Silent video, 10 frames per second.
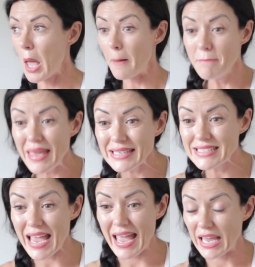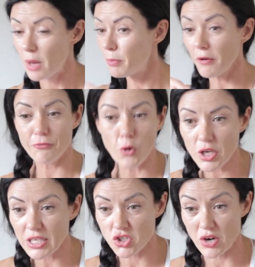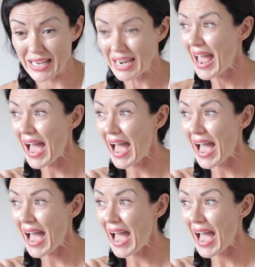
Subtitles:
midday, before you train,